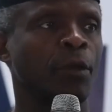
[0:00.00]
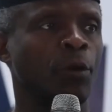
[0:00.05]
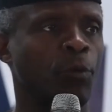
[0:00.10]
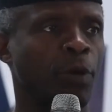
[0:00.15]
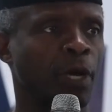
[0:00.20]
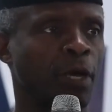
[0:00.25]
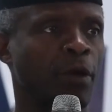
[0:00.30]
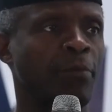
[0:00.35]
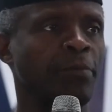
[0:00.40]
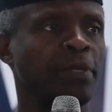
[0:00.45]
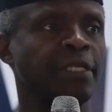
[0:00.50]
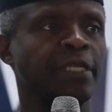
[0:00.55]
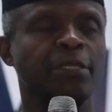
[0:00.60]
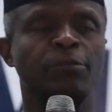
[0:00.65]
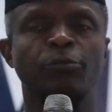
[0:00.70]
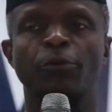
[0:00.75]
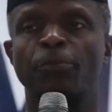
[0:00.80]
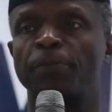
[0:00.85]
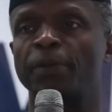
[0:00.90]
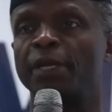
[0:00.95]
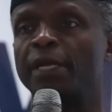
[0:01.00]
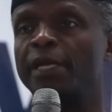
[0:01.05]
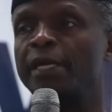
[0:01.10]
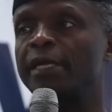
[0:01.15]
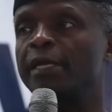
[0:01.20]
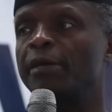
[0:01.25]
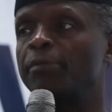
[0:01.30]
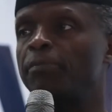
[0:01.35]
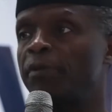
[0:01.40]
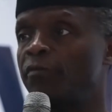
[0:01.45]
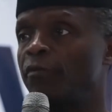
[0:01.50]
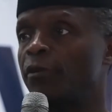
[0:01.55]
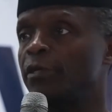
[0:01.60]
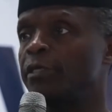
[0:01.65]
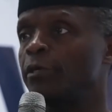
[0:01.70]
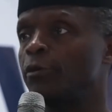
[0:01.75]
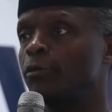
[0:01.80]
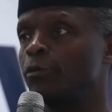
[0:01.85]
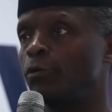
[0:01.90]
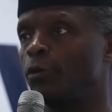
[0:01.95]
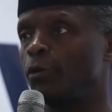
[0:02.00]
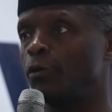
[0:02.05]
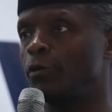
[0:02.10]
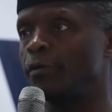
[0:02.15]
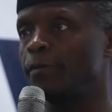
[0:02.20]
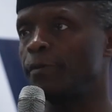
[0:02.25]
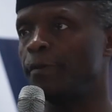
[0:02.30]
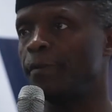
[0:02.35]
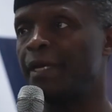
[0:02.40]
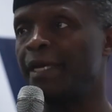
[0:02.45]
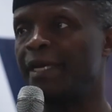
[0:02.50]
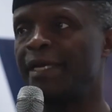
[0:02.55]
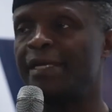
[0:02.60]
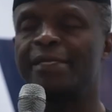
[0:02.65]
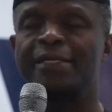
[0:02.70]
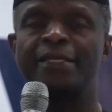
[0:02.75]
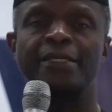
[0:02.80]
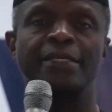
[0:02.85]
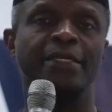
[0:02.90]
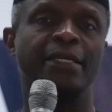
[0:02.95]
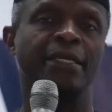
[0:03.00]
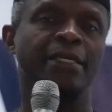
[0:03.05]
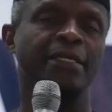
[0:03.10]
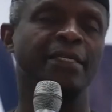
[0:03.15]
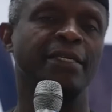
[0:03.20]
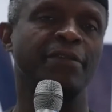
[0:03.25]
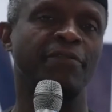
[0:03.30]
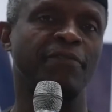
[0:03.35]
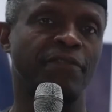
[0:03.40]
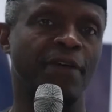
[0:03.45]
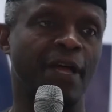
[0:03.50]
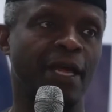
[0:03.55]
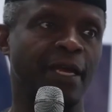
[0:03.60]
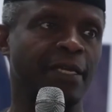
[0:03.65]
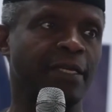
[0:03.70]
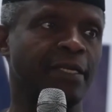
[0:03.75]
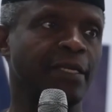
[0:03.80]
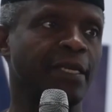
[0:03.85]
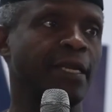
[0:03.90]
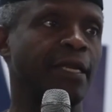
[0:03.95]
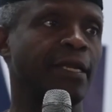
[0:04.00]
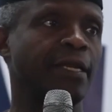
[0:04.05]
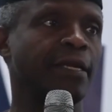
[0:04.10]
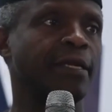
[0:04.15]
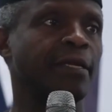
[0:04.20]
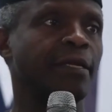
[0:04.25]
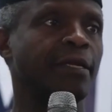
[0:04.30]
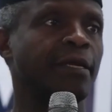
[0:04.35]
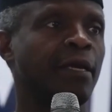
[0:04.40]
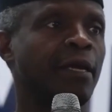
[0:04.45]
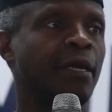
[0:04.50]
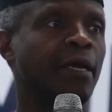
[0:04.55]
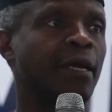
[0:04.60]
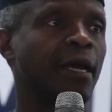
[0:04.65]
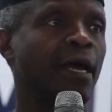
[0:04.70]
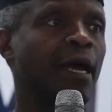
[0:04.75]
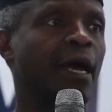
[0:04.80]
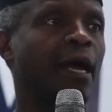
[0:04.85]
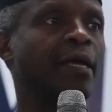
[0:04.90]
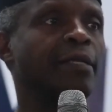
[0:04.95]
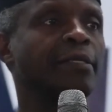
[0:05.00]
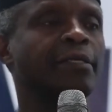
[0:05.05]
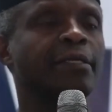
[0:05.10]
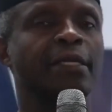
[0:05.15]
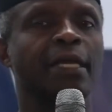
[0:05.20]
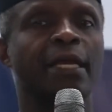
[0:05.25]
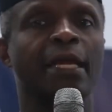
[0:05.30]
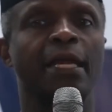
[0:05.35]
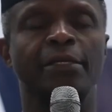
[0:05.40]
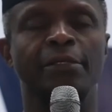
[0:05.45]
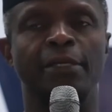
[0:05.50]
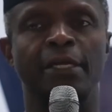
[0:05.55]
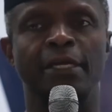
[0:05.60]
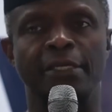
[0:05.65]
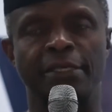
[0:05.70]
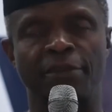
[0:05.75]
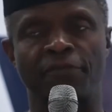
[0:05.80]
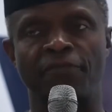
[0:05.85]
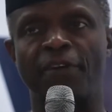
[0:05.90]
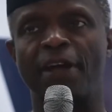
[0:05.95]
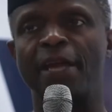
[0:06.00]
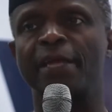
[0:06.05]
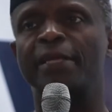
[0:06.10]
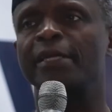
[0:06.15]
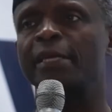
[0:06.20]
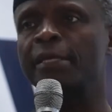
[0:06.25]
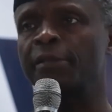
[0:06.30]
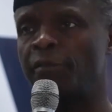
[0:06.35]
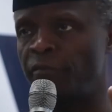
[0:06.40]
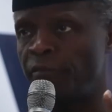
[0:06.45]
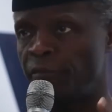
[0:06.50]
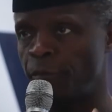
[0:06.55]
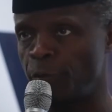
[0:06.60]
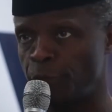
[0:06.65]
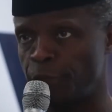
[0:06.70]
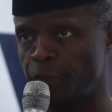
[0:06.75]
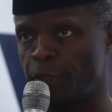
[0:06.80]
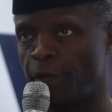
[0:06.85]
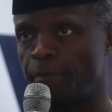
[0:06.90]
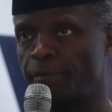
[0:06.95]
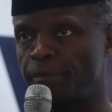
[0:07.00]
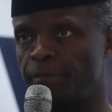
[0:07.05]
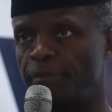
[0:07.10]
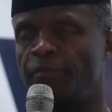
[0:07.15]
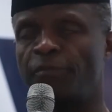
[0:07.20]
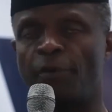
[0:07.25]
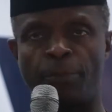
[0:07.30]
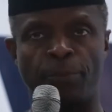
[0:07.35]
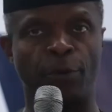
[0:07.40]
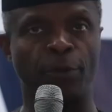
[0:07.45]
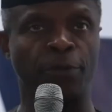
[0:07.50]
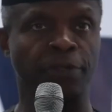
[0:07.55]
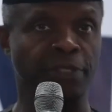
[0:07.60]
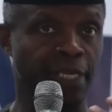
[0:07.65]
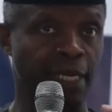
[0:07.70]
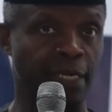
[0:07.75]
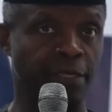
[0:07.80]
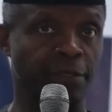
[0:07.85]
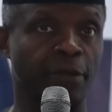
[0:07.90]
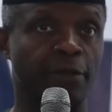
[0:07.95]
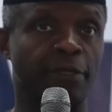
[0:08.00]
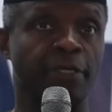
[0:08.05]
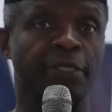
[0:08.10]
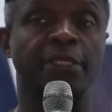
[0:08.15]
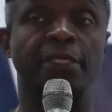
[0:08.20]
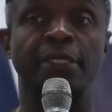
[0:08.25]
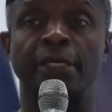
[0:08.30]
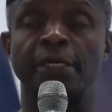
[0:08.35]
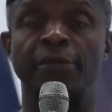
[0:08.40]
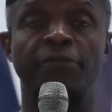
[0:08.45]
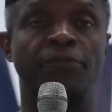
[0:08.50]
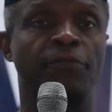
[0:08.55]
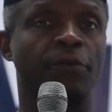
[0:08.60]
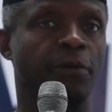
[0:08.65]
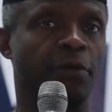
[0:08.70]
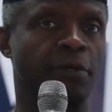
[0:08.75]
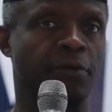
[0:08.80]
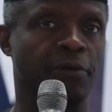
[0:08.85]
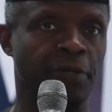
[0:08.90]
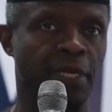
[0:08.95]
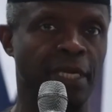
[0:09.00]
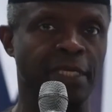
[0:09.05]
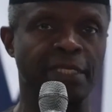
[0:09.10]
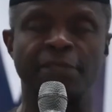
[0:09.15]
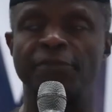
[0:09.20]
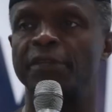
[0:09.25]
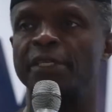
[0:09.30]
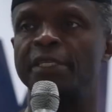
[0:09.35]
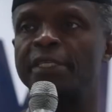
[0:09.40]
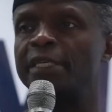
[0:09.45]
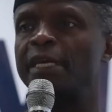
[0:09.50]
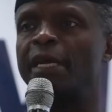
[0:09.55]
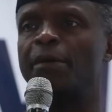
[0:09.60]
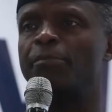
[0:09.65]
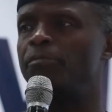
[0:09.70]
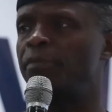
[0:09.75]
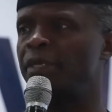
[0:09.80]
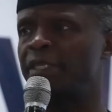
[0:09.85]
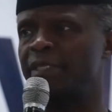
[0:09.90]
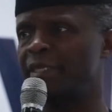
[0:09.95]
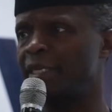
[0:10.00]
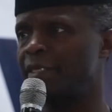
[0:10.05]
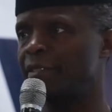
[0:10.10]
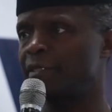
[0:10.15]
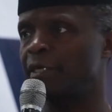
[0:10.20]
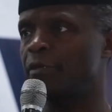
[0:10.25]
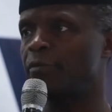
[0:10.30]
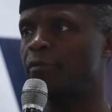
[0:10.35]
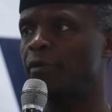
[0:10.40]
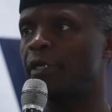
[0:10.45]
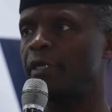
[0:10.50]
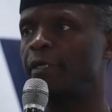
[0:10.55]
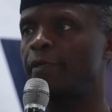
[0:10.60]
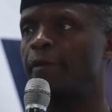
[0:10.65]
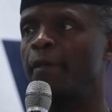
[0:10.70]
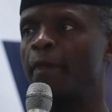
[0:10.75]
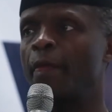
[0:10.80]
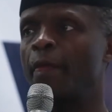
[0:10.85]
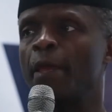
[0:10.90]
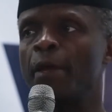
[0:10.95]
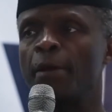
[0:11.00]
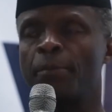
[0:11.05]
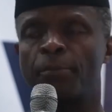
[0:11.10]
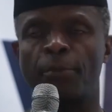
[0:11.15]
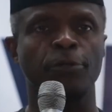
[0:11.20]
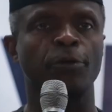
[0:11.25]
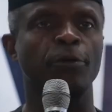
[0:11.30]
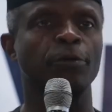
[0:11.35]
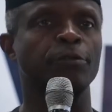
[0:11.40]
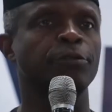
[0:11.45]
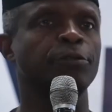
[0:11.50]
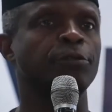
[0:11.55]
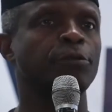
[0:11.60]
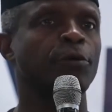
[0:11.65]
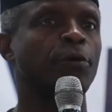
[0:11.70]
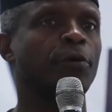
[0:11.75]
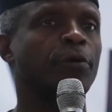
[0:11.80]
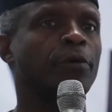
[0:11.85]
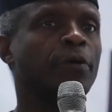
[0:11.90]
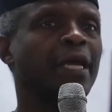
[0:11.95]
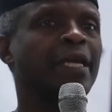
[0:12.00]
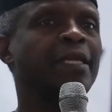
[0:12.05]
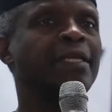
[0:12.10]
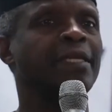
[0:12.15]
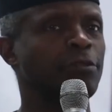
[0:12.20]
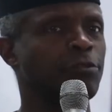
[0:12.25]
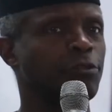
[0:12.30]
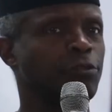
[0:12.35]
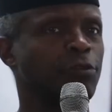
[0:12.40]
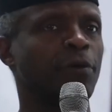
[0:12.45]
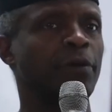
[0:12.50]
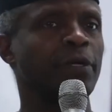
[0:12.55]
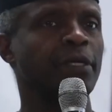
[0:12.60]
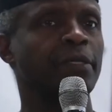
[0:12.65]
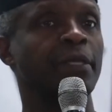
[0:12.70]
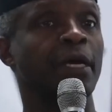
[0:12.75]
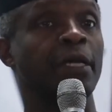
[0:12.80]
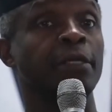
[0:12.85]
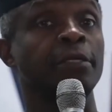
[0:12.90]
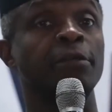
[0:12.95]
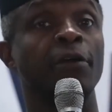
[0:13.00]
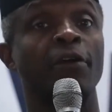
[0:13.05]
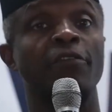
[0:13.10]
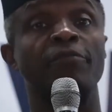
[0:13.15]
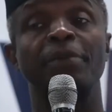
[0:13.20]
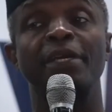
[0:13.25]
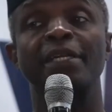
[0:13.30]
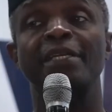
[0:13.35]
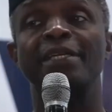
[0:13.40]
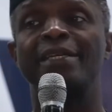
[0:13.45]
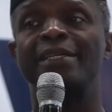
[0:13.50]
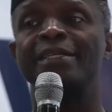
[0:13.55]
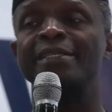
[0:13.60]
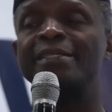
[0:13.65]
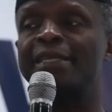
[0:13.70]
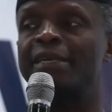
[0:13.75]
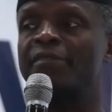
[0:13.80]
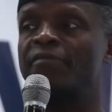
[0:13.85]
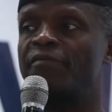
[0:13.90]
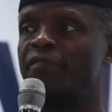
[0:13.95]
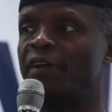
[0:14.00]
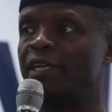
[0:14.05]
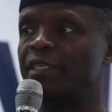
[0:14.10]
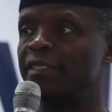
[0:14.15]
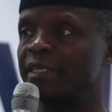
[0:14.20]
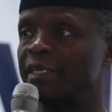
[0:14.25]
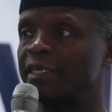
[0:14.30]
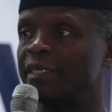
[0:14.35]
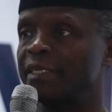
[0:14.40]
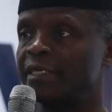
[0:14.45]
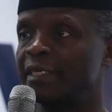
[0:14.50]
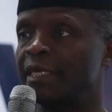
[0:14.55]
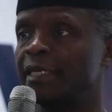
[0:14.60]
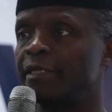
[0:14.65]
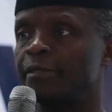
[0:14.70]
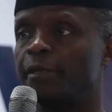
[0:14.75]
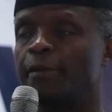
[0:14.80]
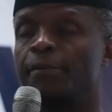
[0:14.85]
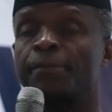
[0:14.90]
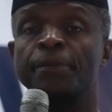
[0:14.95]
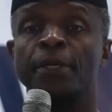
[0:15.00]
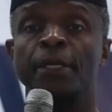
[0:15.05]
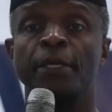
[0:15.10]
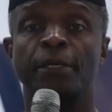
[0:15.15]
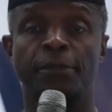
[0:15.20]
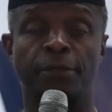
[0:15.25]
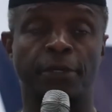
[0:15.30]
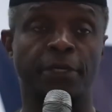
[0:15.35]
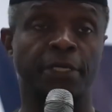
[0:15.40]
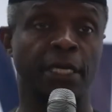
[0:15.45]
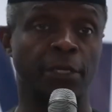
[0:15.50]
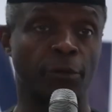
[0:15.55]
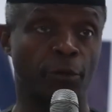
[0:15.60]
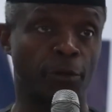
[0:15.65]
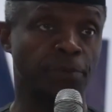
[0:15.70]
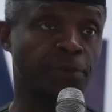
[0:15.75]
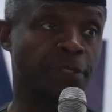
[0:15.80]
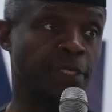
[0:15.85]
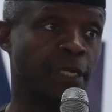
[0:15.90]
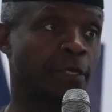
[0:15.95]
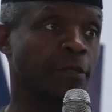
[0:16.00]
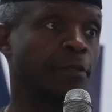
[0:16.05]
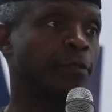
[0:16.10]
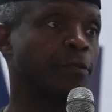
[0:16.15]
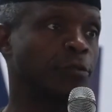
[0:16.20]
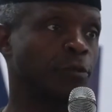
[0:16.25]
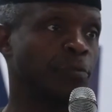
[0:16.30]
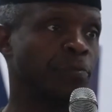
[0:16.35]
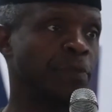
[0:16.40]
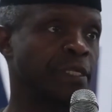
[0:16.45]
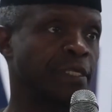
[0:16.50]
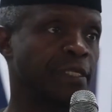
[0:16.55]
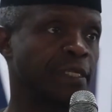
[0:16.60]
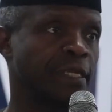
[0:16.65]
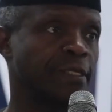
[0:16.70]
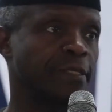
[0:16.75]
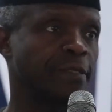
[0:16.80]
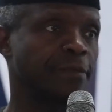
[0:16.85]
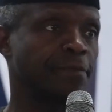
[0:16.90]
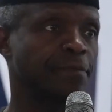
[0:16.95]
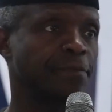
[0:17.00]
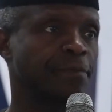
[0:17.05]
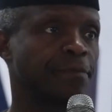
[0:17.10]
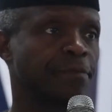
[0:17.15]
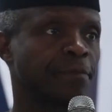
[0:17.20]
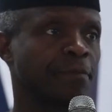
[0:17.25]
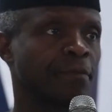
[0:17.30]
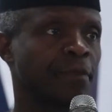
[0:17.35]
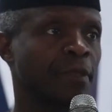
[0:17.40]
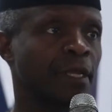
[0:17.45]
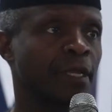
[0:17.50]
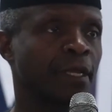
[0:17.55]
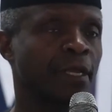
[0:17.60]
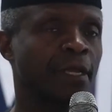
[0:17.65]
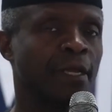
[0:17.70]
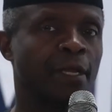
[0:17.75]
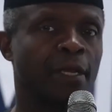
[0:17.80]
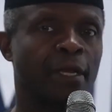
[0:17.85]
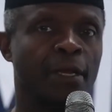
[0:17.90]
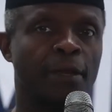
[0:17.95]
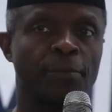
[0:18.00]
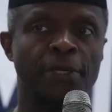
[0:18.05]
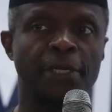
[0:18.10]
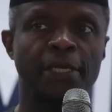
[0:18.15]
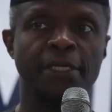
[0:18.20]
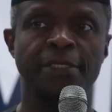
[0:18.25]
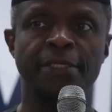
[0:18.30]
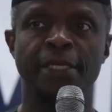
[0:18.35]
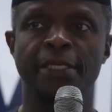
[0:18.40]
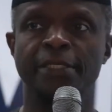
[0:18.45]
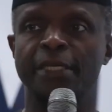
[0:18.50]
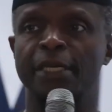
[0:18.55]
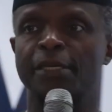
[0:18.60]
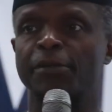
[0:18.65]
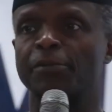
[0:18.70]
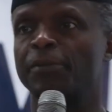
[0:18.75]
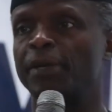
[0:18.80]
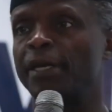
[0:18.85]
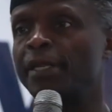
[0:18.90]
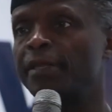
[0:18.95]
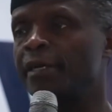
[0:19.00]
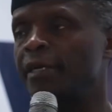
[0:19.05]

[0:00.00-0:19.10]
We're committed to playing a pivotal role in, in defining and, in defining the future for both technology, for creativity and business generally, but also in ensuring that government is a facilitator, not an obstacle to business. But ladies and gentlemen,